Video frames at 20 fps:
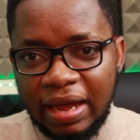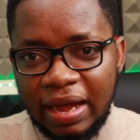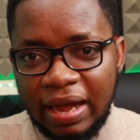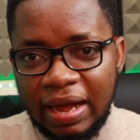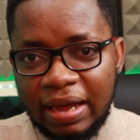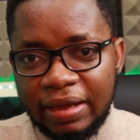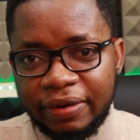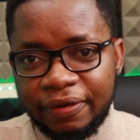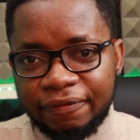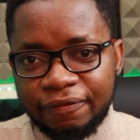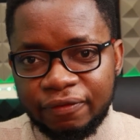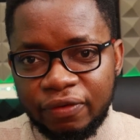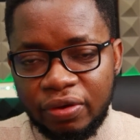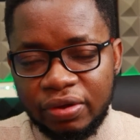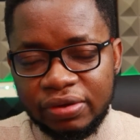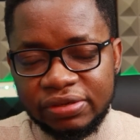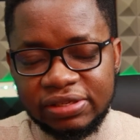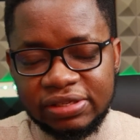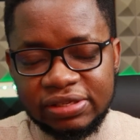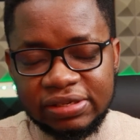And of
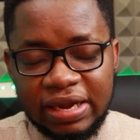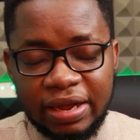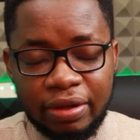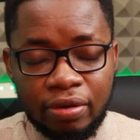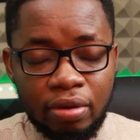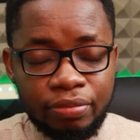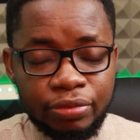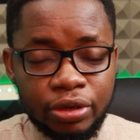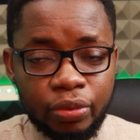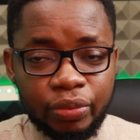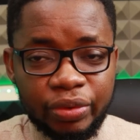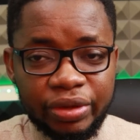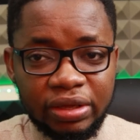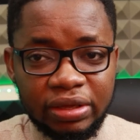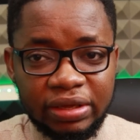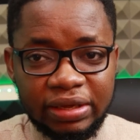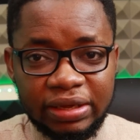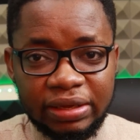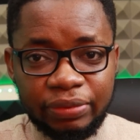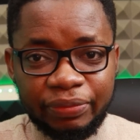course, till I come your way
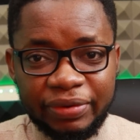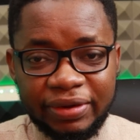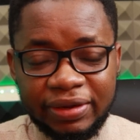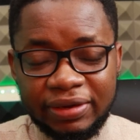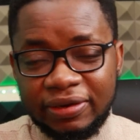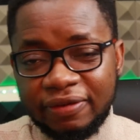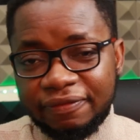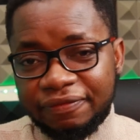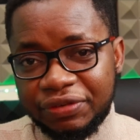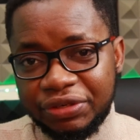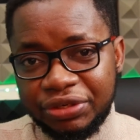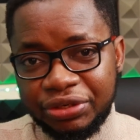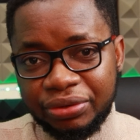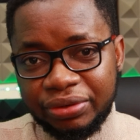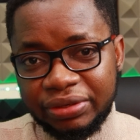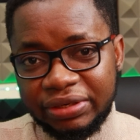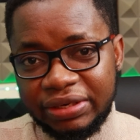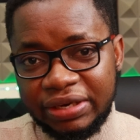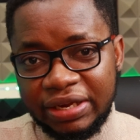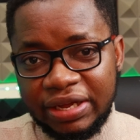again with another
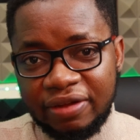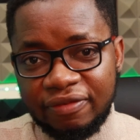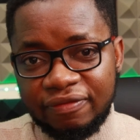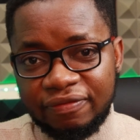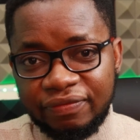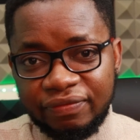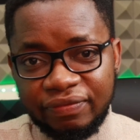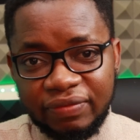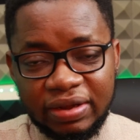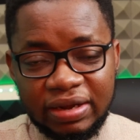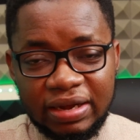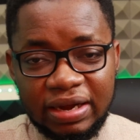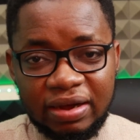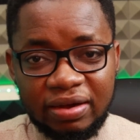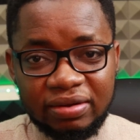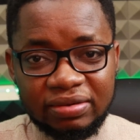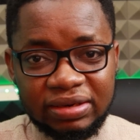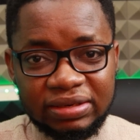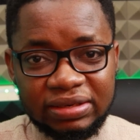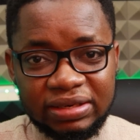video on dev
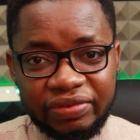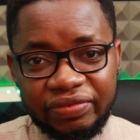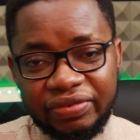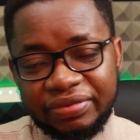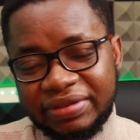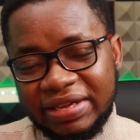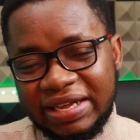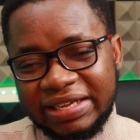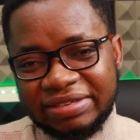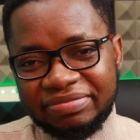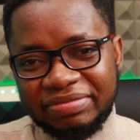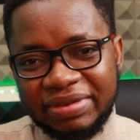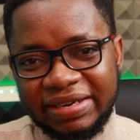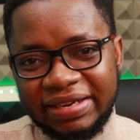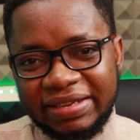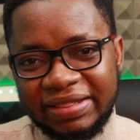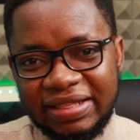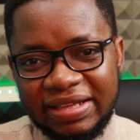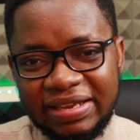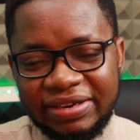cloud and DevOps Ask Me
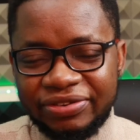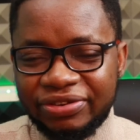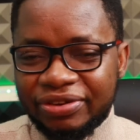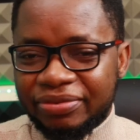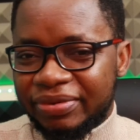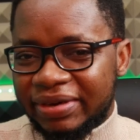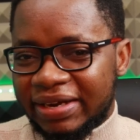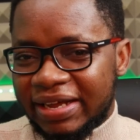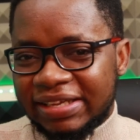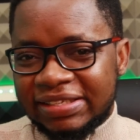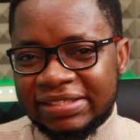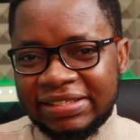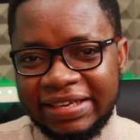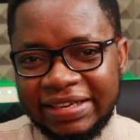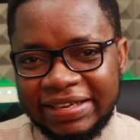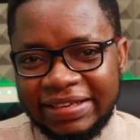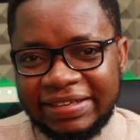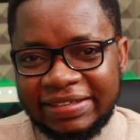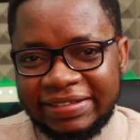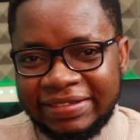Anything. You know what I
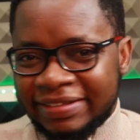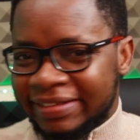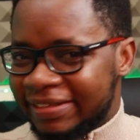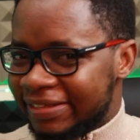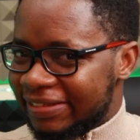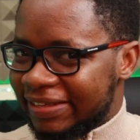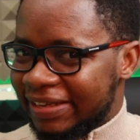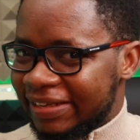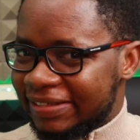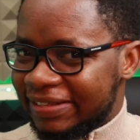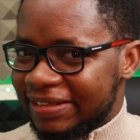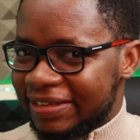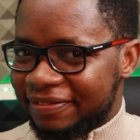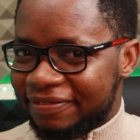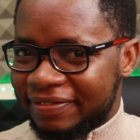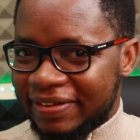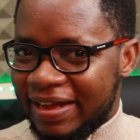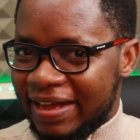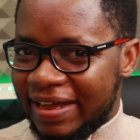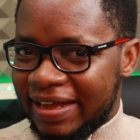say? Stay
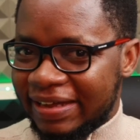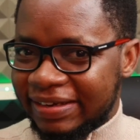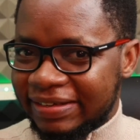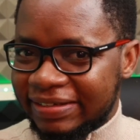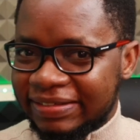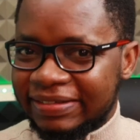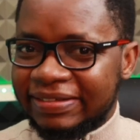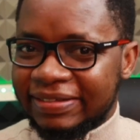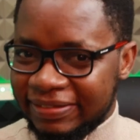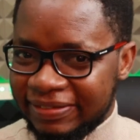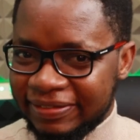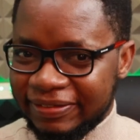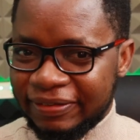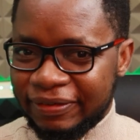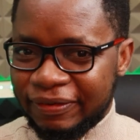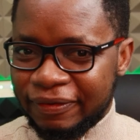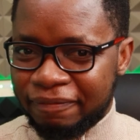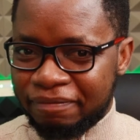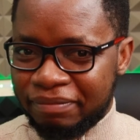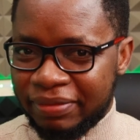safe and
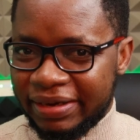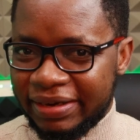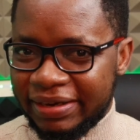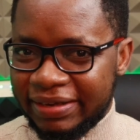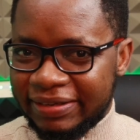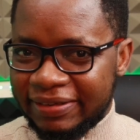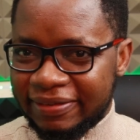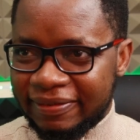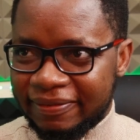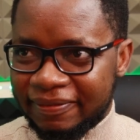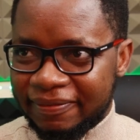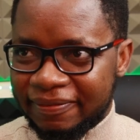goodbye.